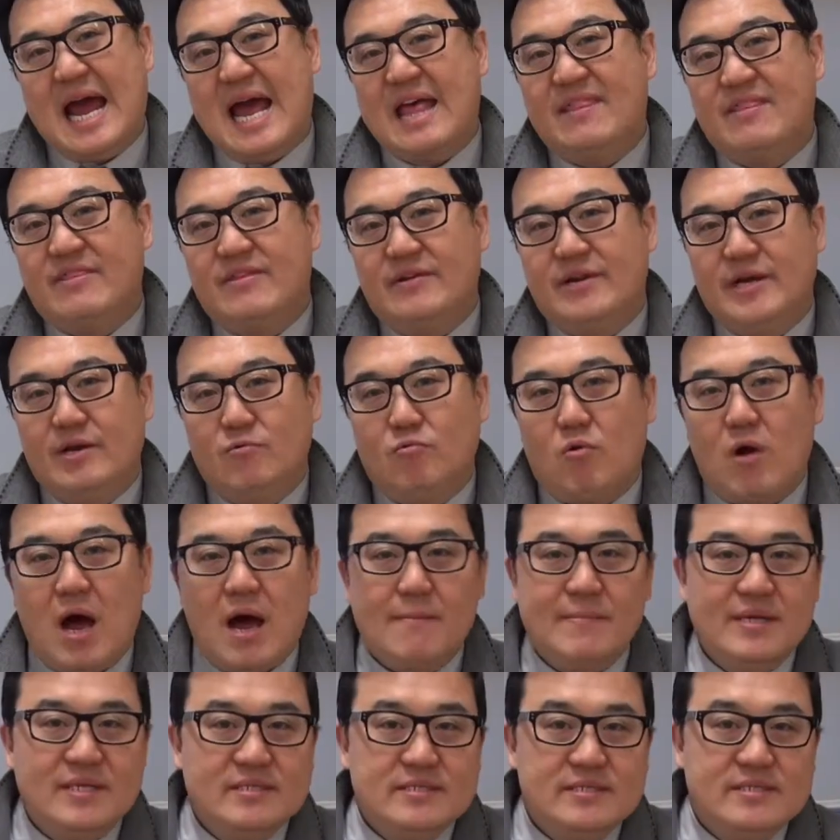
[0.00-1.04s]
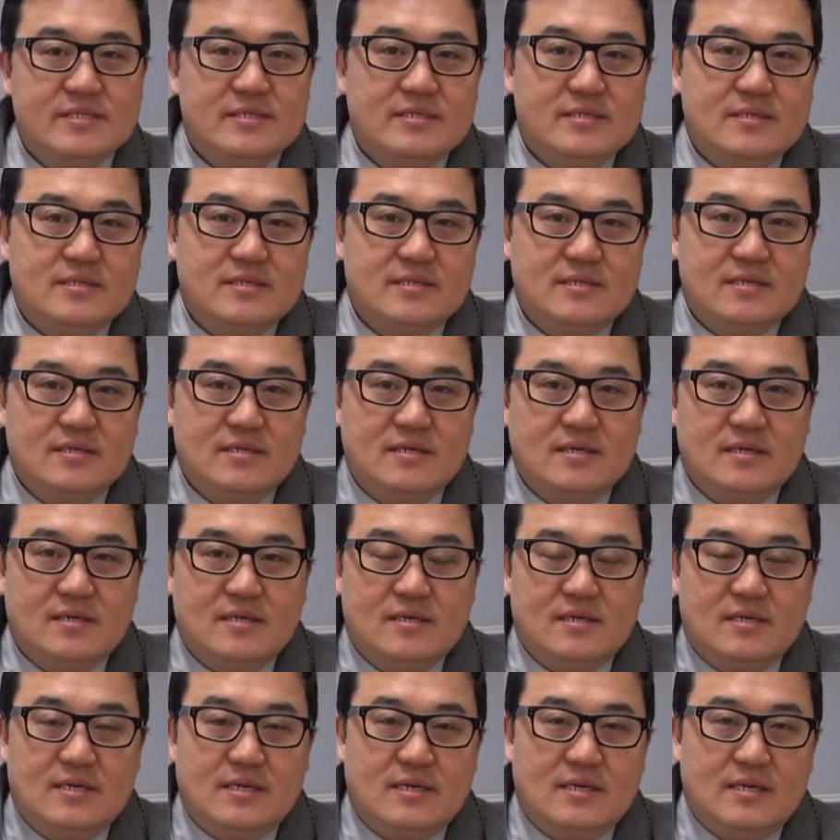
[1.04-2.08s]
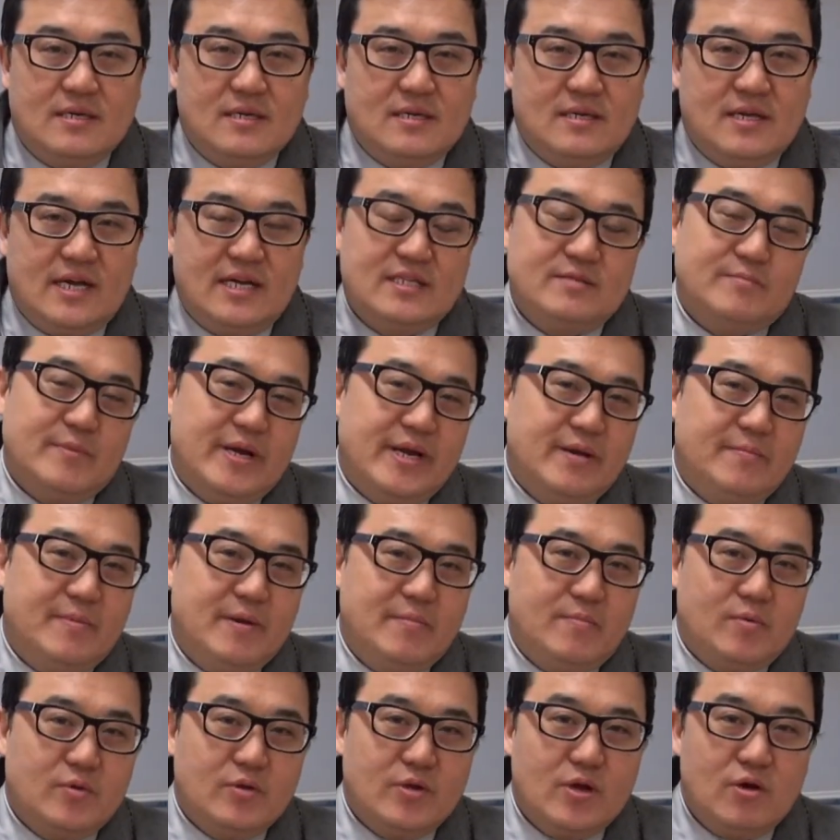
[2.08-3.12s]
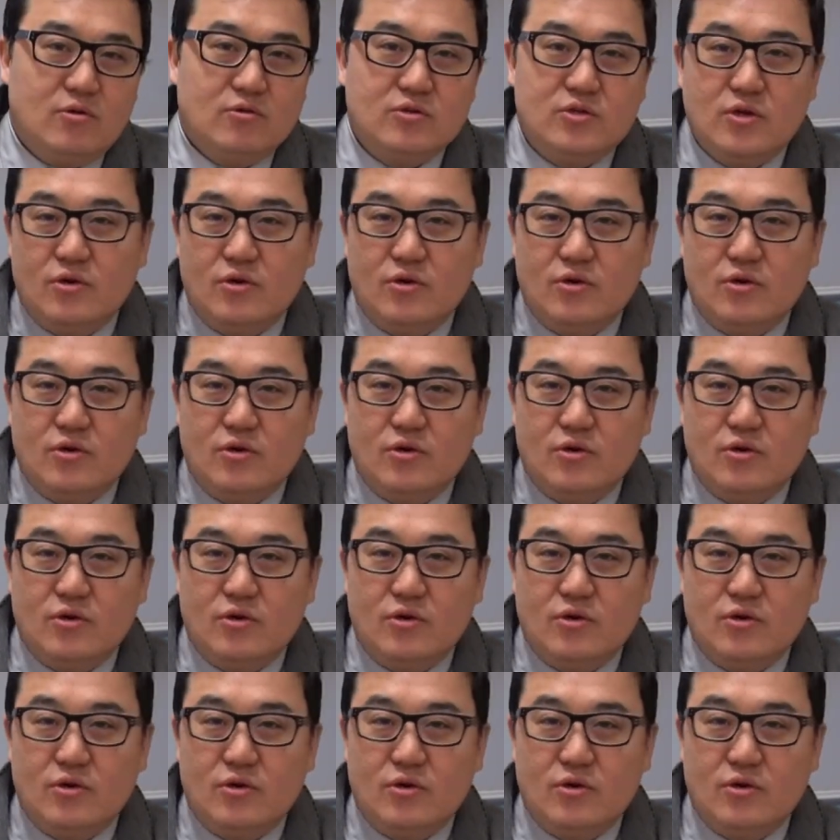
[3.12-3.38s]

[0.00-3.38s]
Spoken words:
Anthony Robbins. As many people know,